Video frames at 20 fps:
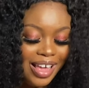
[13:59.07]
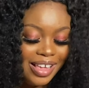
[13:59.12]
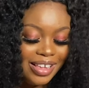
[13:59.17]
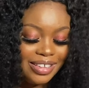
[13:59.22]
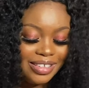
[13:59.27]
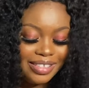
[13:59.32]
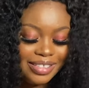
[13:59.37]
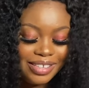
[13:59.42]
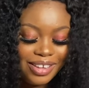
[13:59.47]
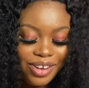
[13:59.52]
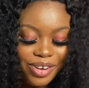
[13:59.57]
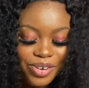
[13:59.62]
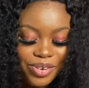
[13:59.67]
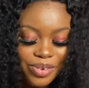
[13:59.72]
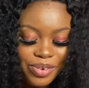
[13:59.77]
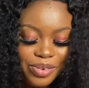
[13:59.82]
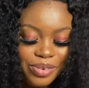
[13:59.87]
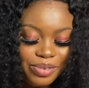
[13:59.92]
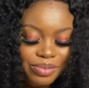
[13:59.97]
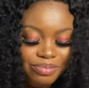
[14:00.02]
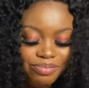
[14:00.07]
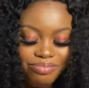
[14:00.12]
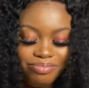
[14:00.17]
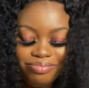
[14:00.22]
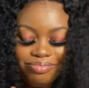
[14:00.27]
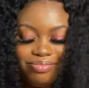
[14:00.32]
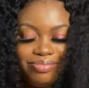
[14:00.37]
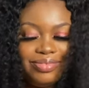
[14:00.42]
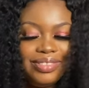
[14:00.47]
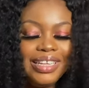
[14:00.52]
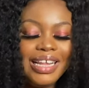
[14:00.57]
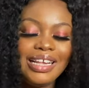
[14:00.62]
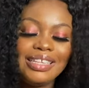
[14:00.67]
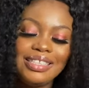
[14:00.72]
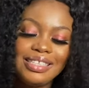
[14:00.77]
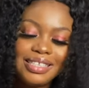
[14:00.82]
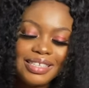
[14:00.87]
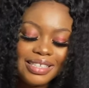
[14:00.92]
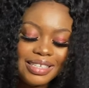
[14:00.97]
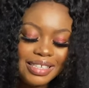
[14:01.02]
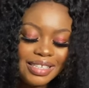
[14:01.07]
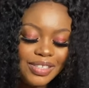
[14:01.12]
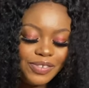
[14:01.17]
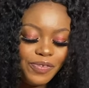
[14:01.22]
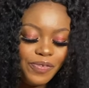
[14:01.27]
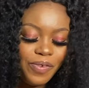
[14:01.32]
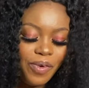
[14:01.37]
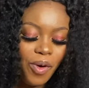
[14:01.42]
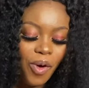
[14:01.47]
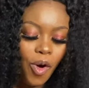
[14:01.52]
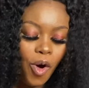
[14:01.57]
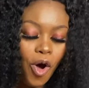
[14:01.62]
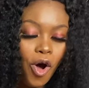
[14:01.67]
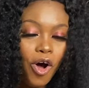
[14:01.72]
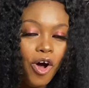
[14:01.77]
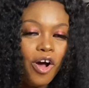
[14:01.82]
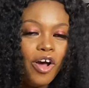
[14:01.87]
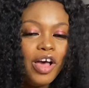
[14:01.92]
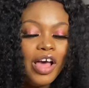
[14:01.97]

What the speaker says: So that is it for